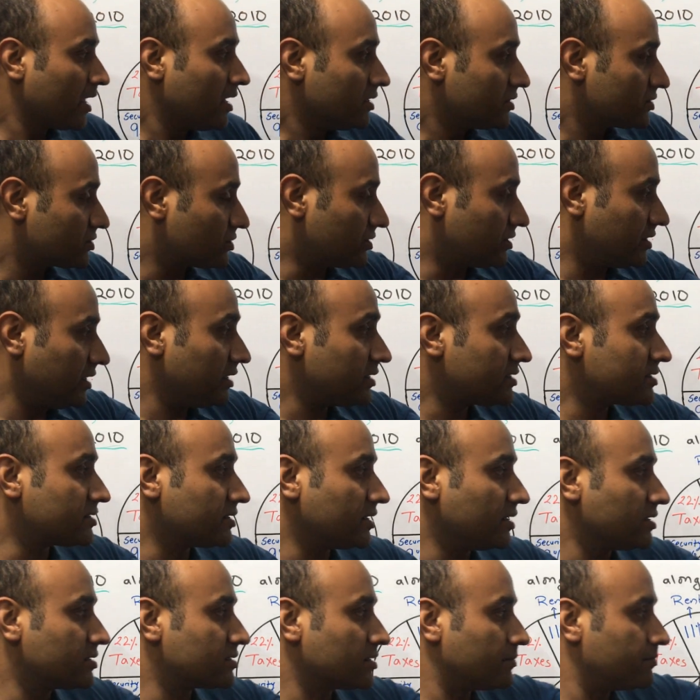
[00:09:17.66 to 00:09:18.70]
So this
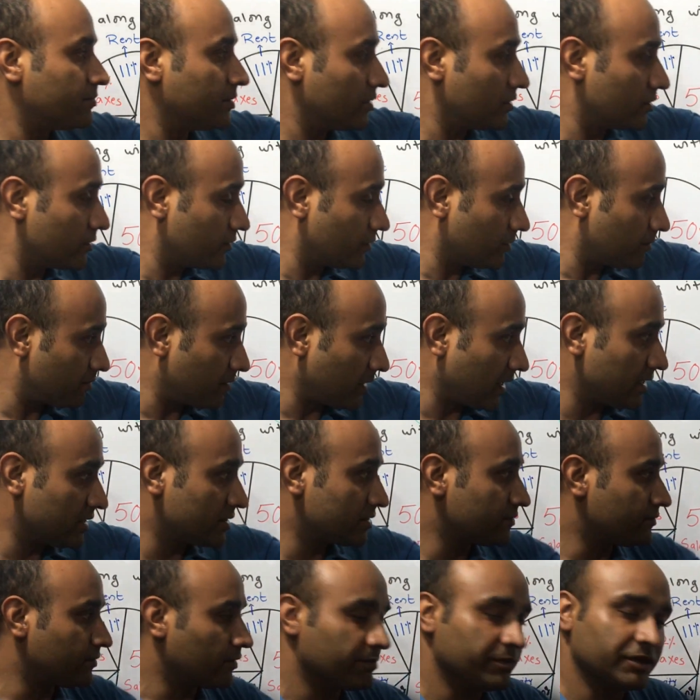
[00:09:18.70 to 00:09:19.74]
is a beautiful
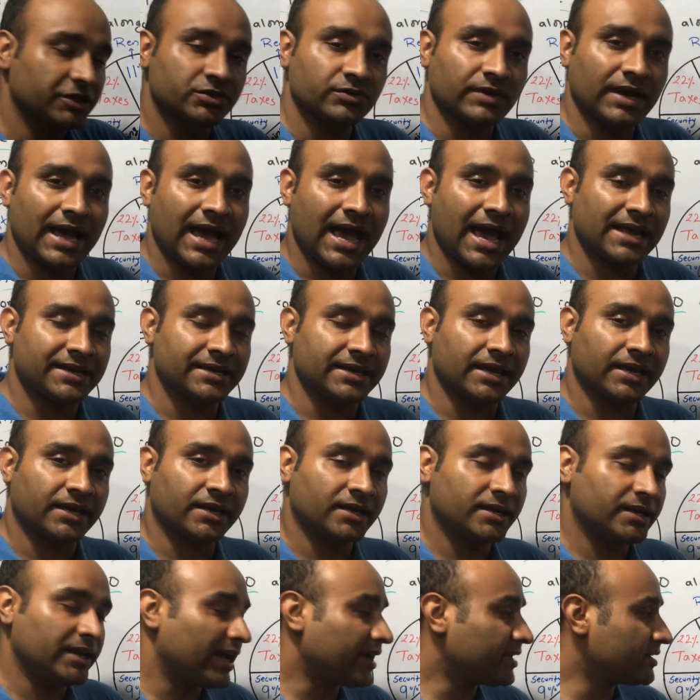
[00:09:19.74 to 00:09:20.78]
place for me to add a
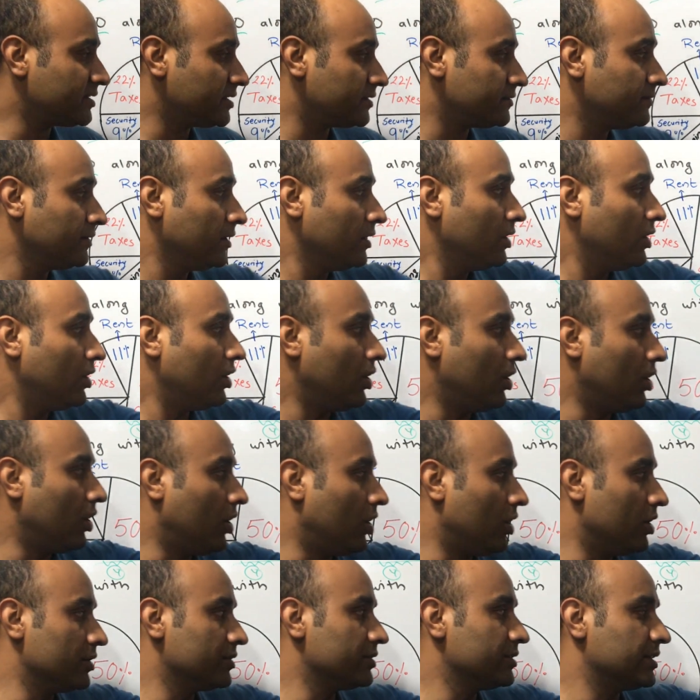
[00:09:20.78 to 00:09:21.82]
connective
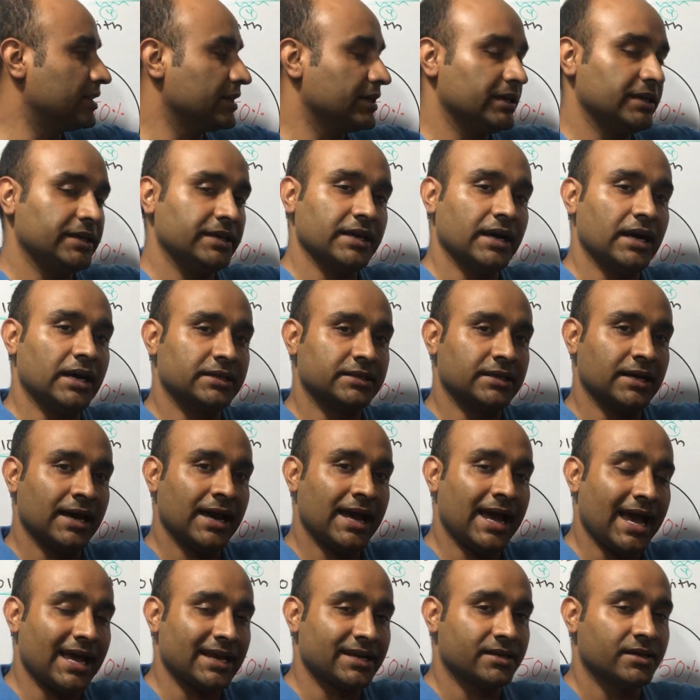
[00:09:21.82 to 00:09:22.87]
on the other
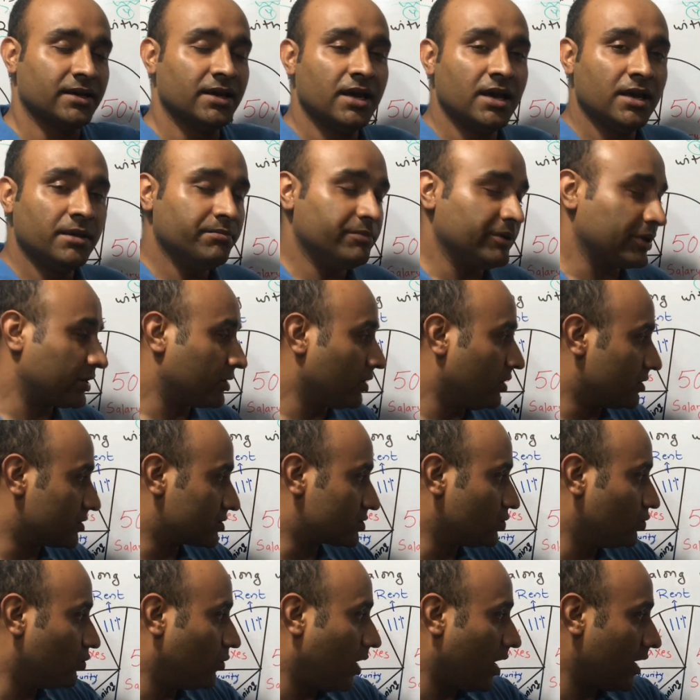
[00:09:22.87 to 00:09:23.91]
hand,
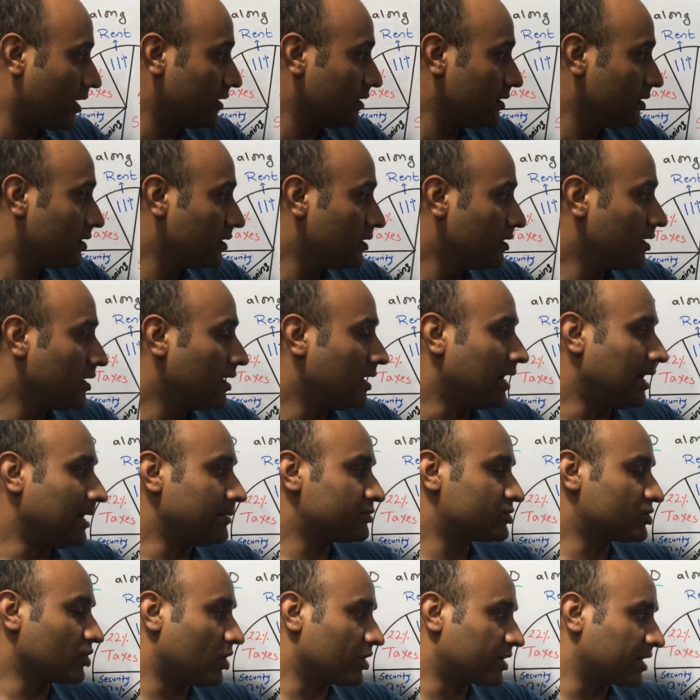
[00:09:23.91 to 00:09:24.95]
because one,
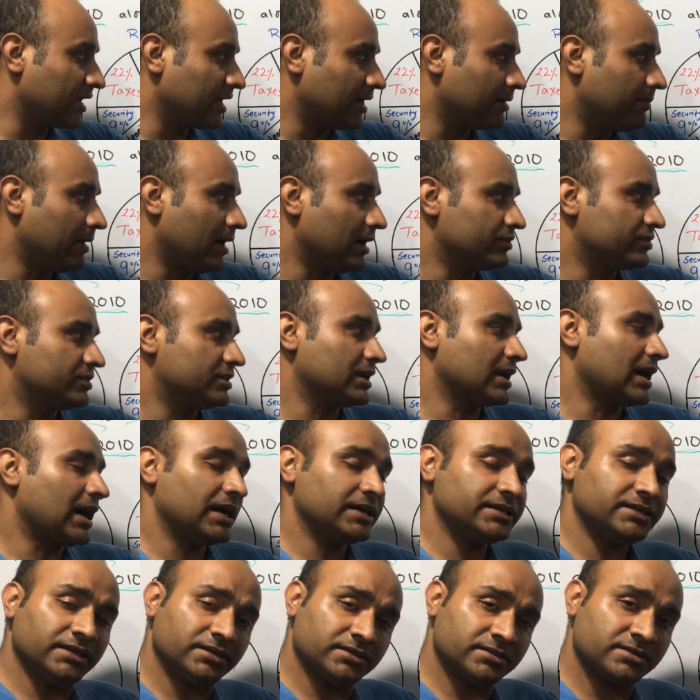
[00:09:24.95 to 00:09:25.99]
I'm talking about the
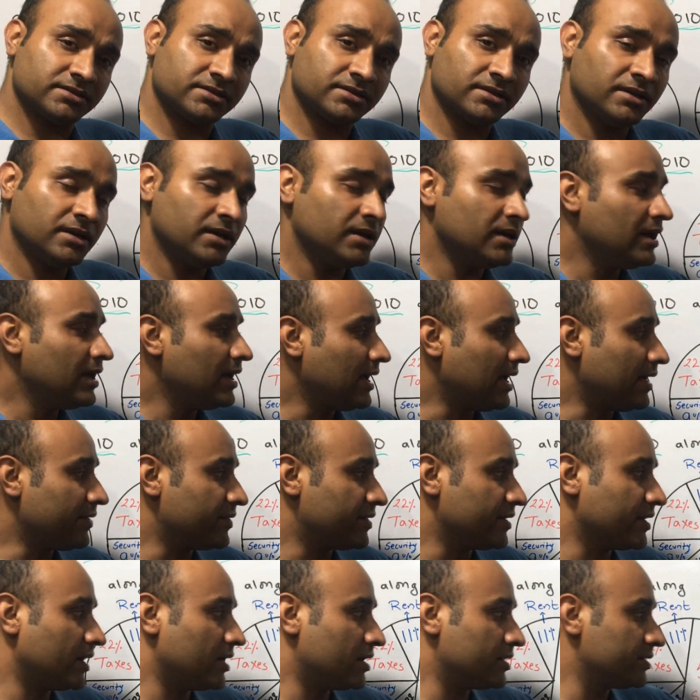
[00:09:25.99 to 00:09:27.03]
highest,
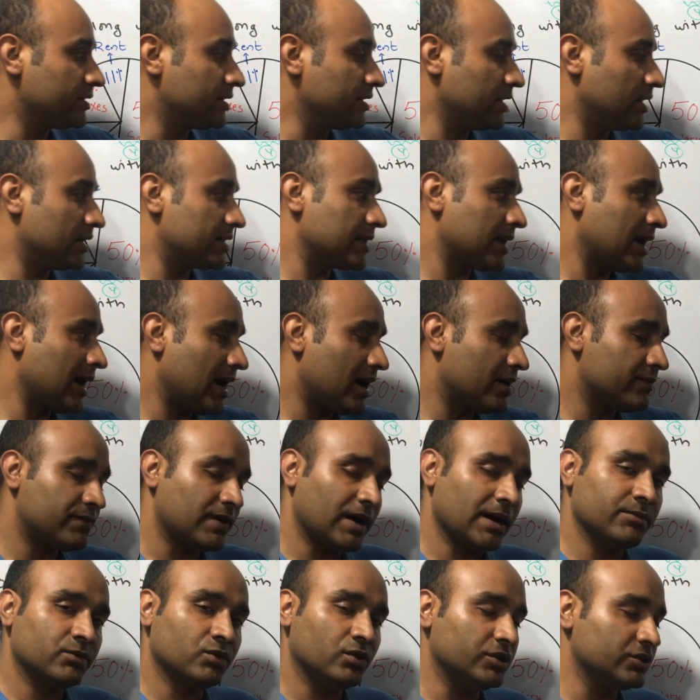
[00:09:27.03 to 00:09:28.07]
and on the other half,
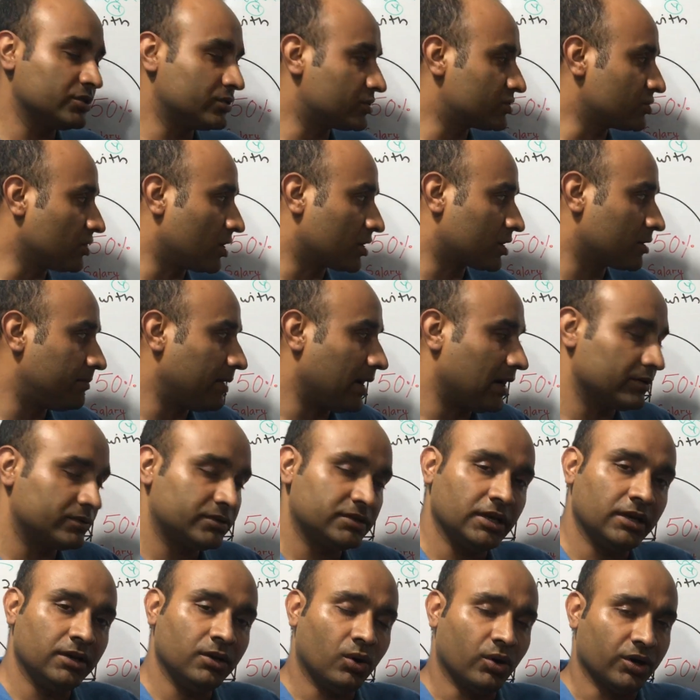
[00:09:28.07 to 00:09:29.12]
I'm going to talk about
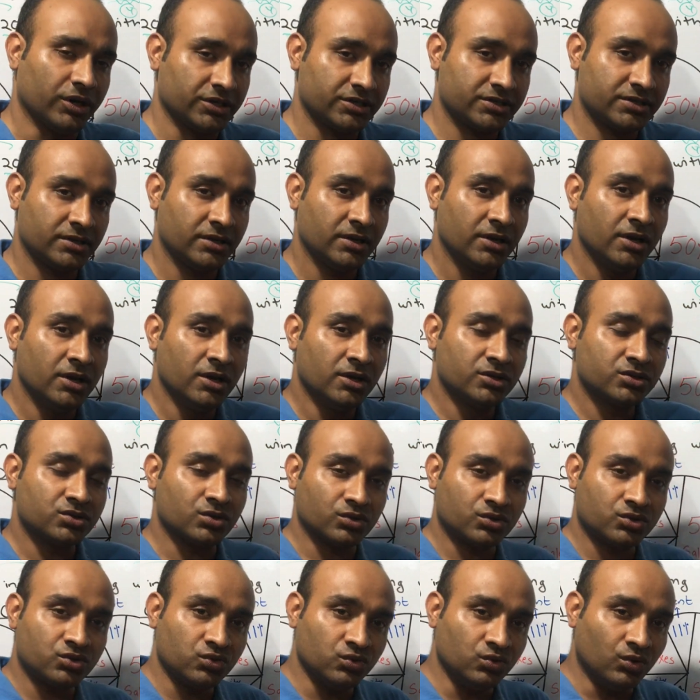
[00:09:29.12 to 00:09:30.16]
the lowest.
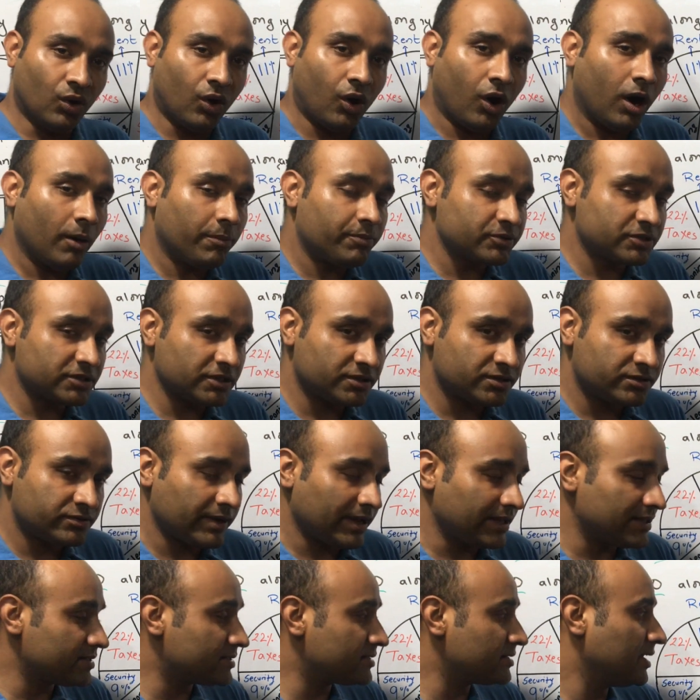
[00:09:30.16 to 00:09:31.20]
So 2 opposite
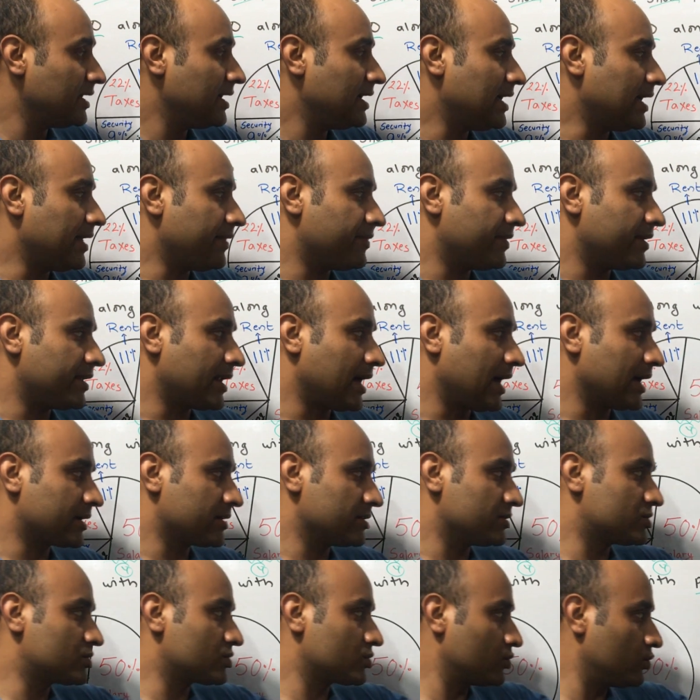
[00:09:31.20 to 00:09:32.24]
trends, and then I
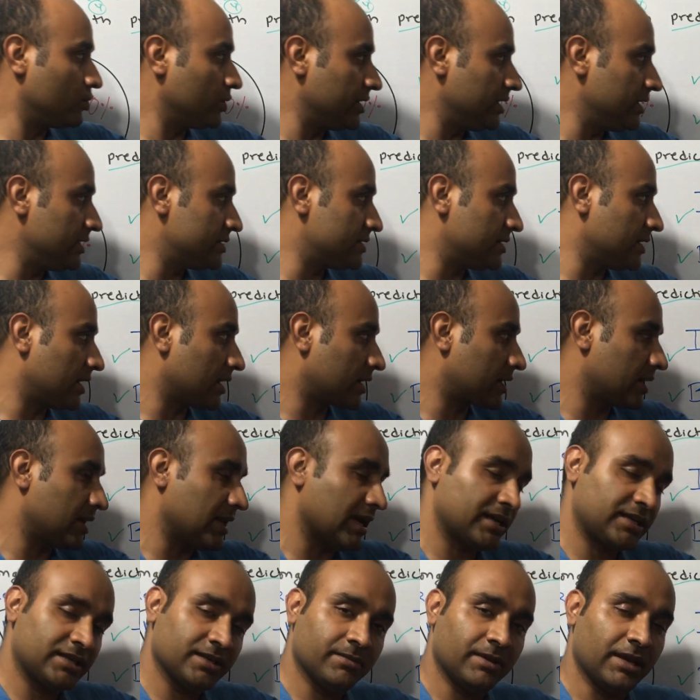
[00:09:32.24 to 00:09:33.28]
can squeeze in a
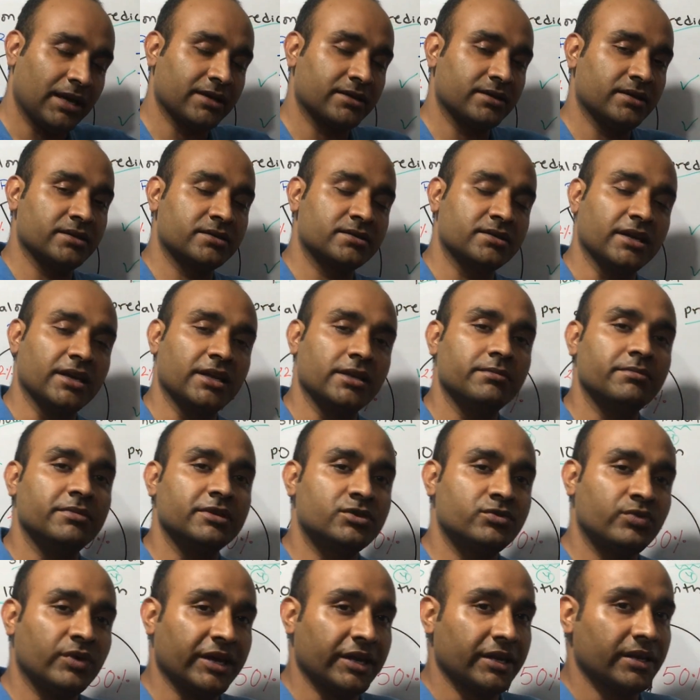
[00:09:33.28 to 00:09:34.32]
connective like this in
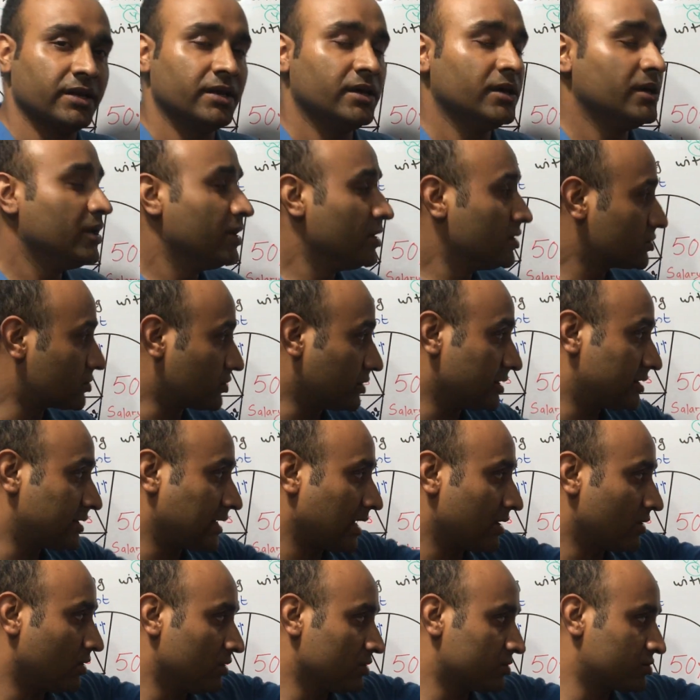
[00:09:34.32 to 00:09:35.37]
between. So it
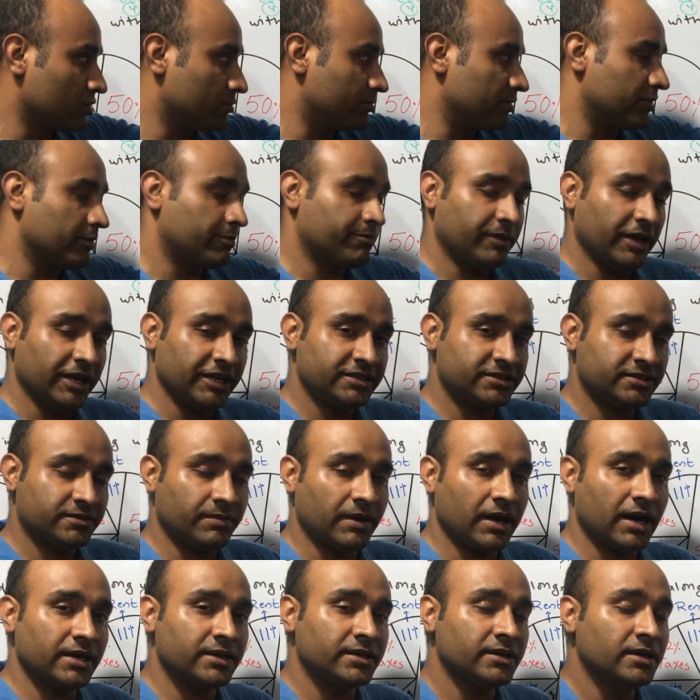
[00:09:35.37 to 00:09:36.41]
can also be replaced
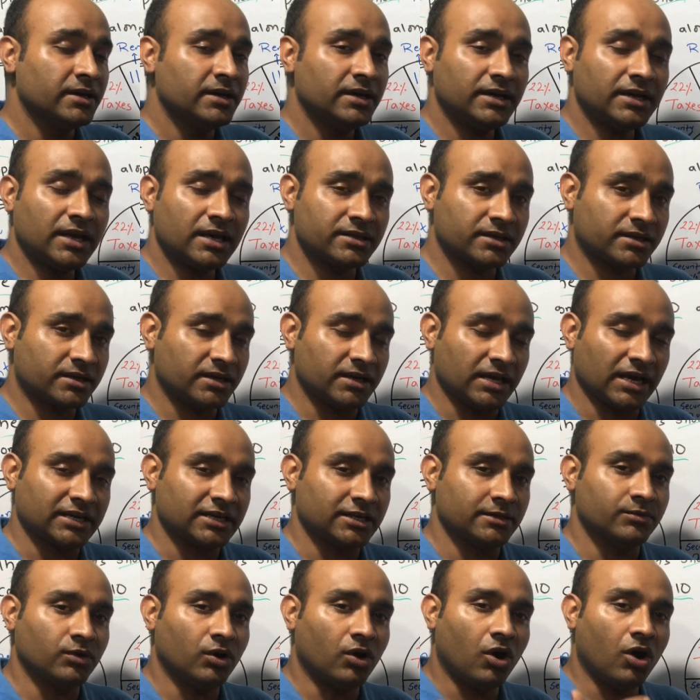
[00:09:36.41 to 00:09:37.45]
by another
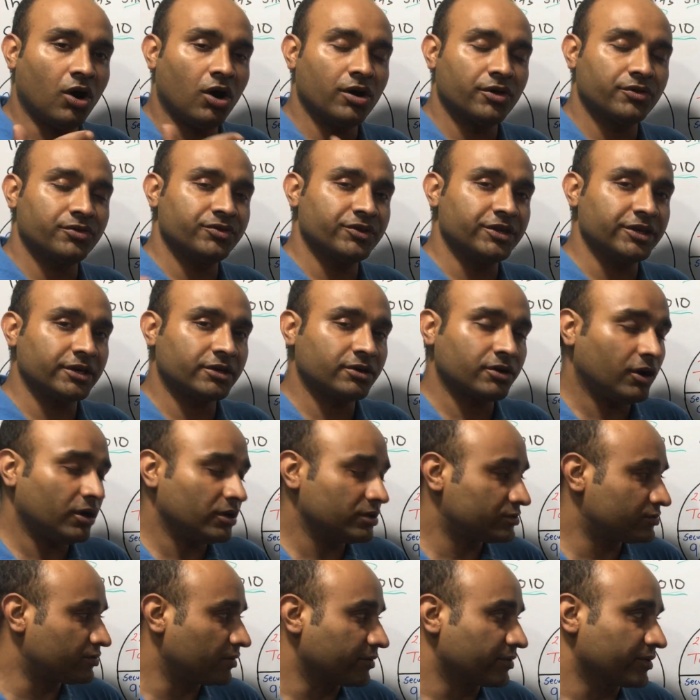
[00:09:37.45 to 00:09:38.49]
connective on the
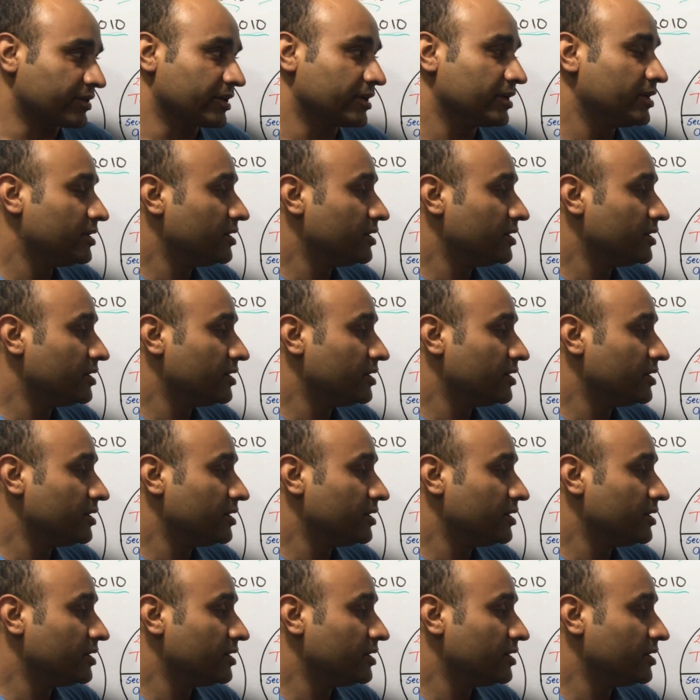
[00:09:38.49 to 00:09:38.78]
contrary.